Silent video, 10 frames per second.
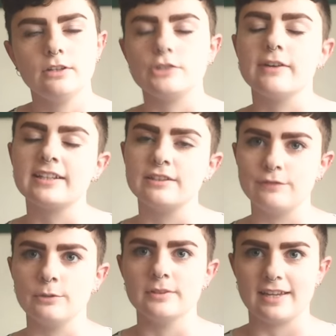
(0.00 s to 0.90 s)
direct the
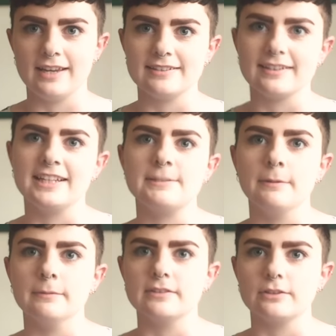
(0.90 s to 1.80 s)
viewer's gaze. I like to be
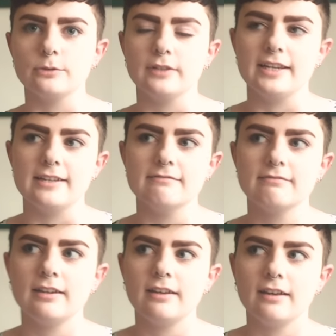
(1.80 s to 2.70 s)
able to create
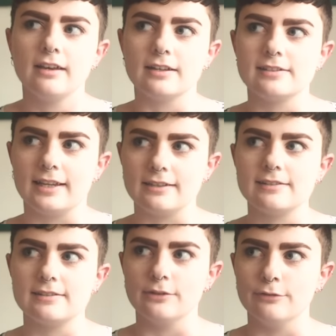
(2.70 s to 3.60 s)
a
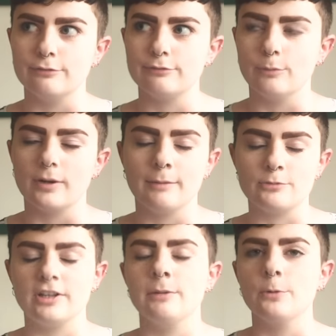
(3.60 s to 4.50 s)
sense of what I'm
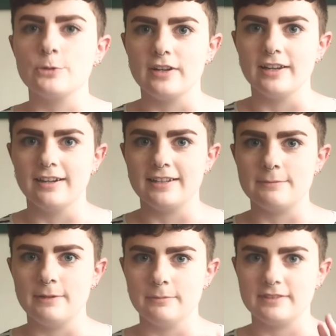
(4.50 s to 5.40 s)
trying to portray. I like to
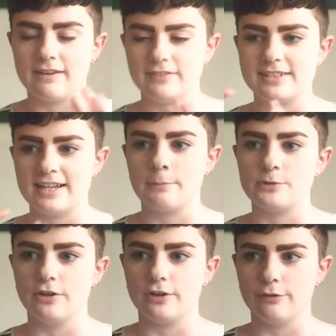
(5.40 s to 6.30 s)
be able to have a
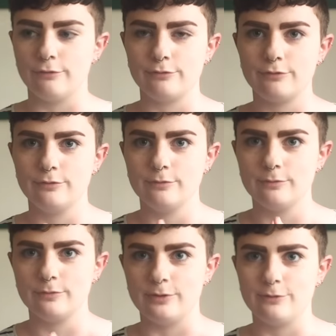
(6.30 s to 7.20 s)
snapshot of
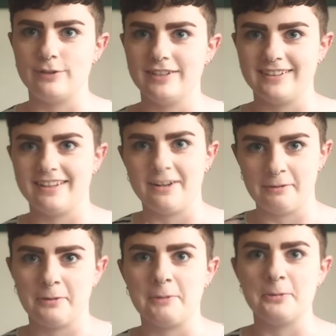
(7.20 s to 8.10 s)
the feeling that I
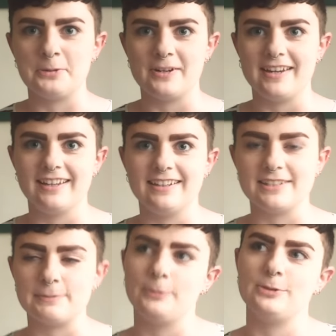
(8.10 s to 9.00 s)
want to portray, as
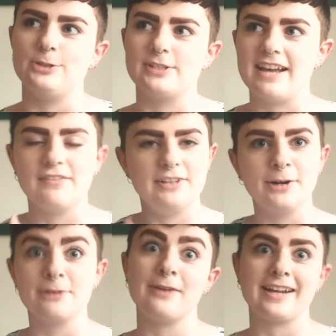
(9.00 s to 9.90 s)
opposed mm-hmm. to just having the
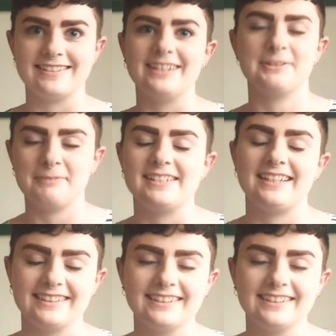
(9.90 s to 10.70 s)
artifacts there to be seen.